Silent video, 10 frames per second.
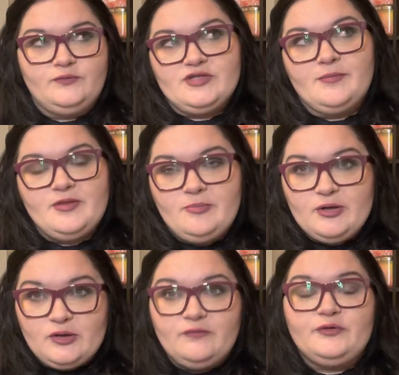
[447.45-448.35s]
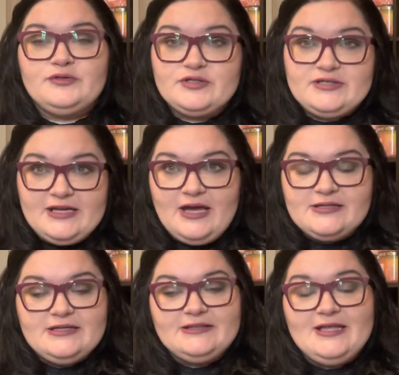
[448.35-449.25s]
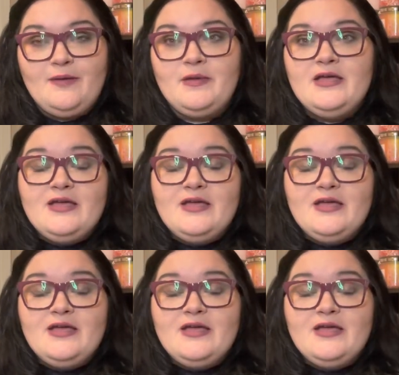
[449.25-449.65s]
some of the bigger influencers, they contact them.